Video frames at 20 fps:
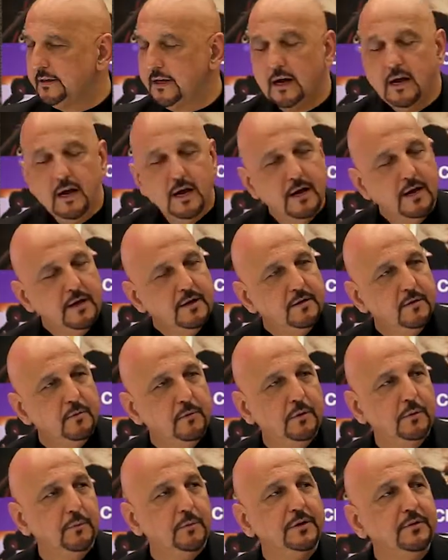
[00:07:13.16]
Yeah.
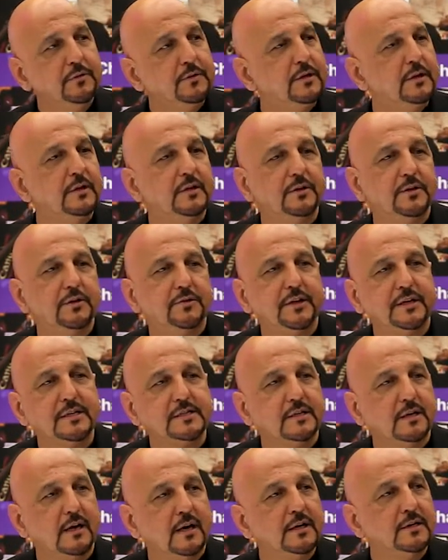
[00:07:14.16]
Well, one of the things
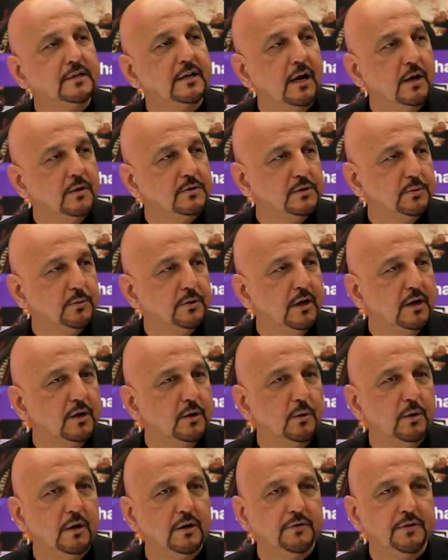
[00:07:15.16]
that I encounter when I
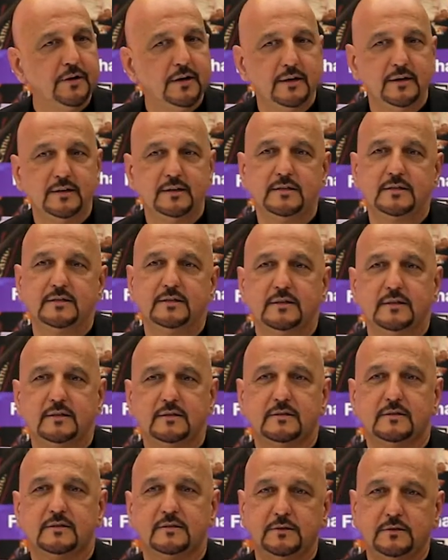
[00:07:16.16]
go out there is
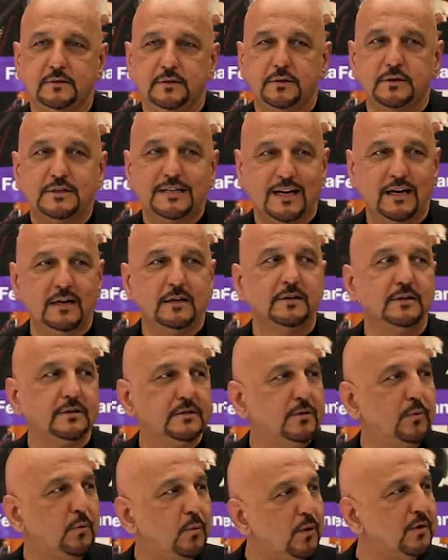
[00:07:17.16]
this,
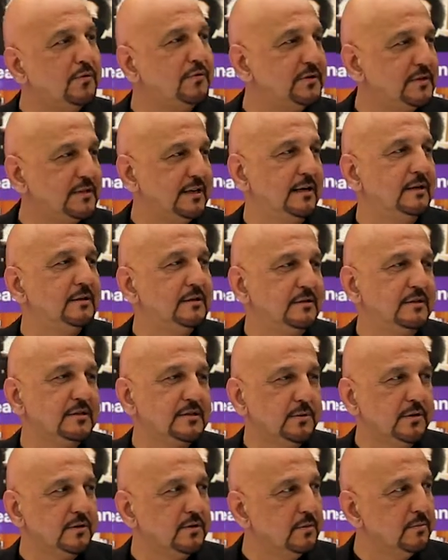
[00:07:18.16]
talent. The war for talent
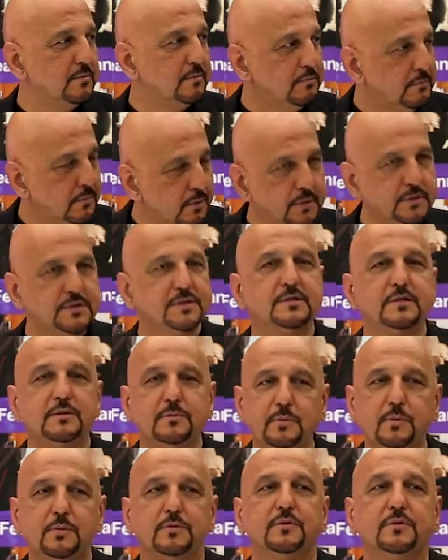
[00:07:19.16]
is one of the most
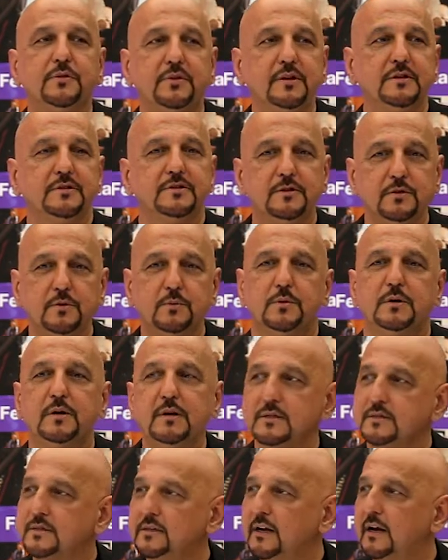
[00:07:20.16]
important things in the
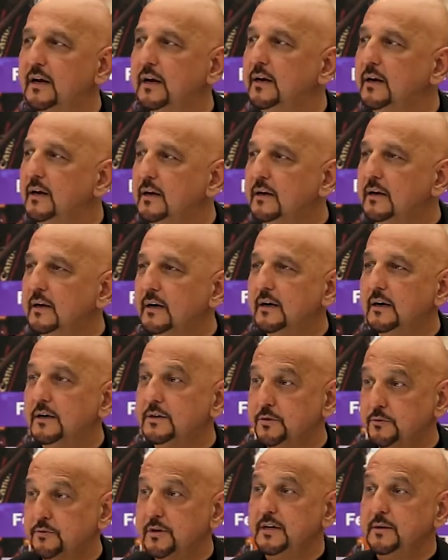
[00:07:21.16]
world today
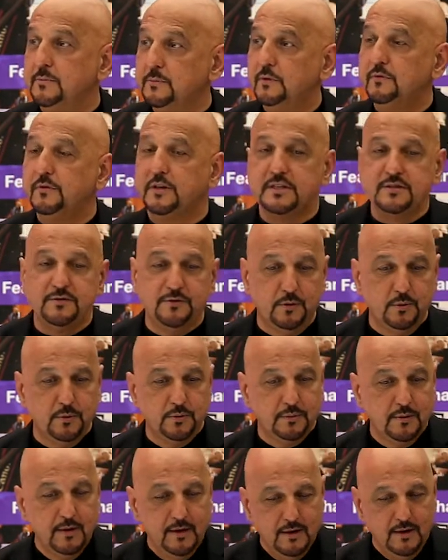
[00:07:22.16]
to really move us forward.